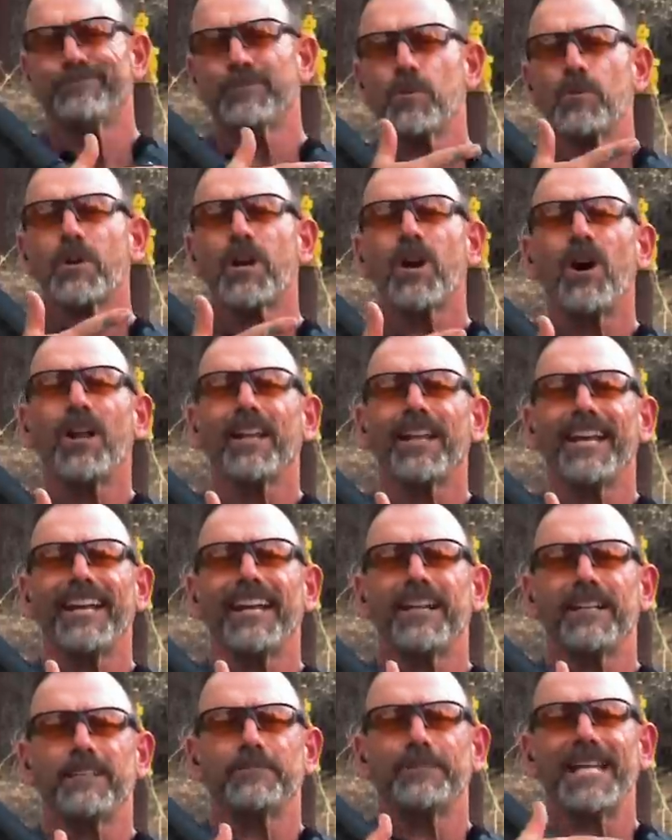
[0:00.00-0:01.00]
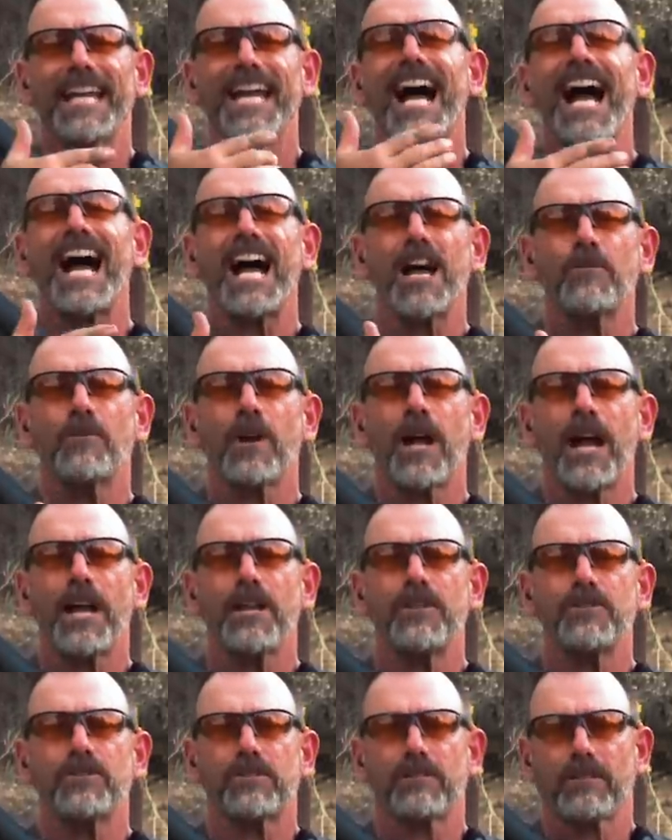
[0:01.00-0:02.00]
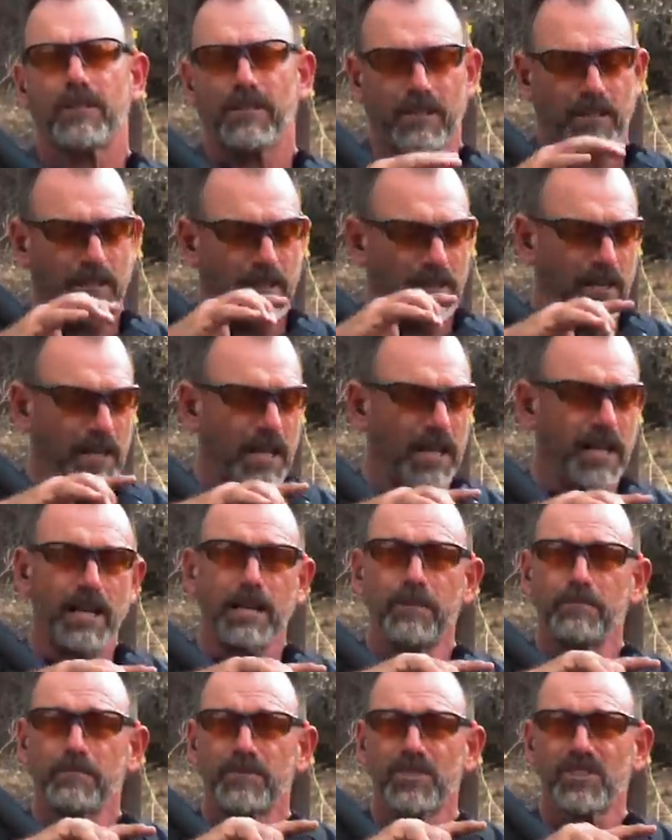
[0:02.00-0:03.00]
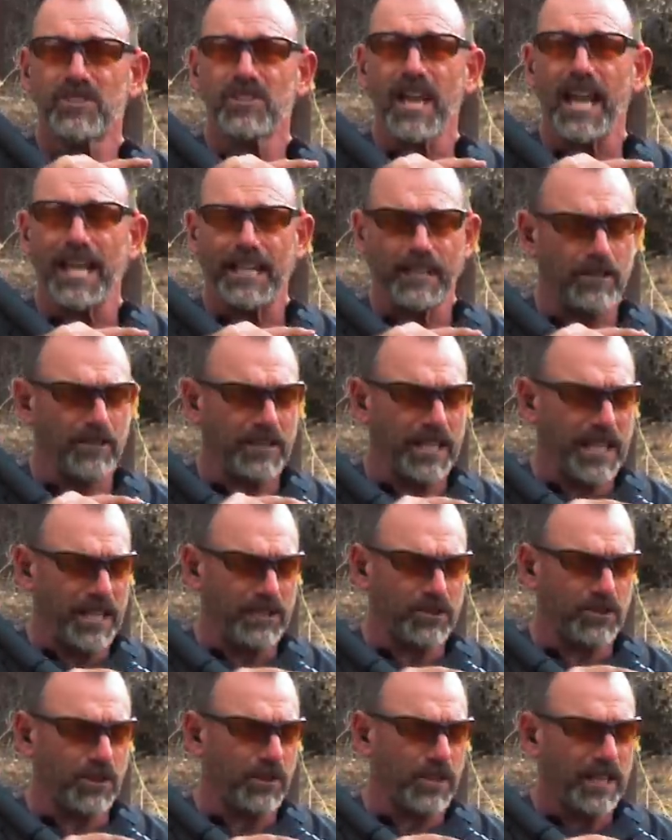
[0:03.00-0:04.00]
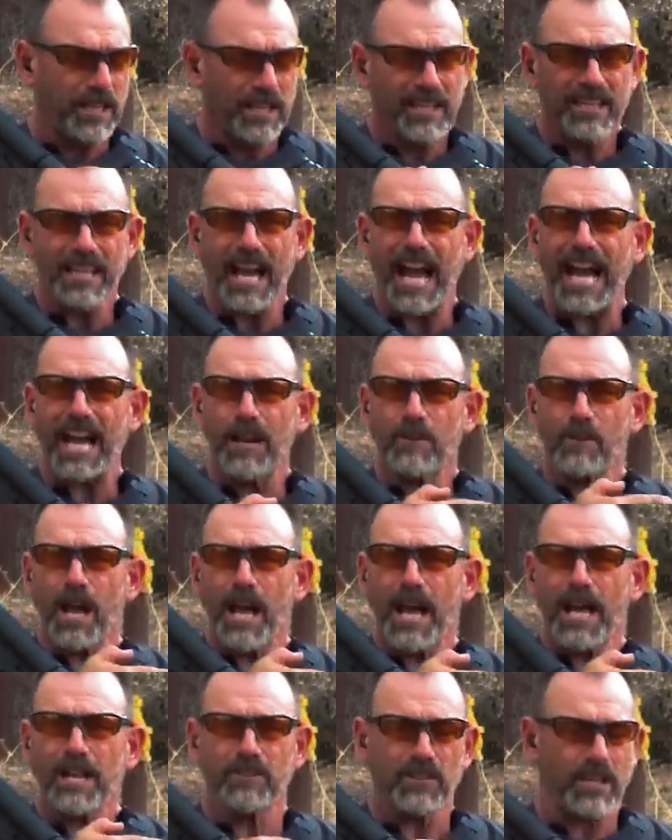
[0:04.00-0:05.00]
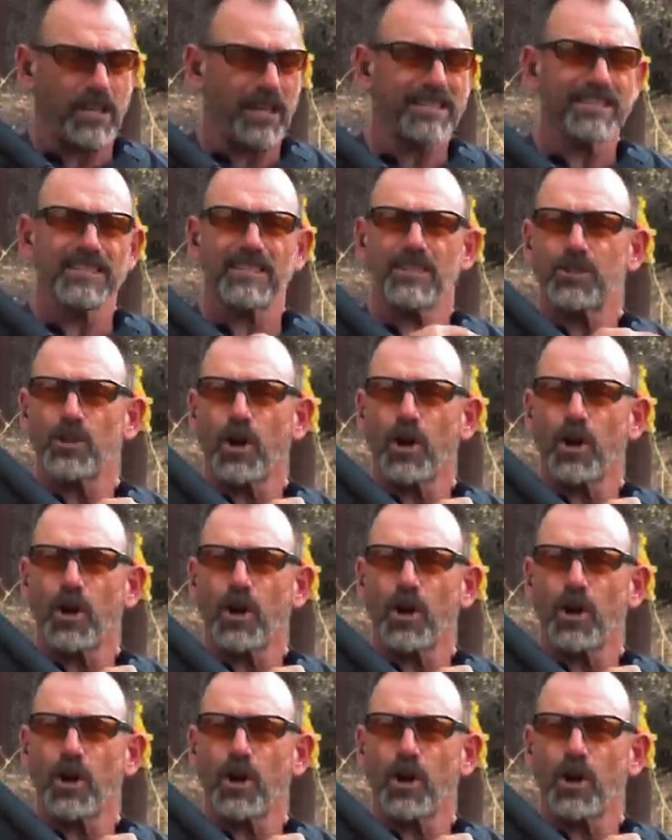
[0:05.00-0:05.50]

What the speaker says: what we call a high-rise sight, okay? So the high-rise, that's the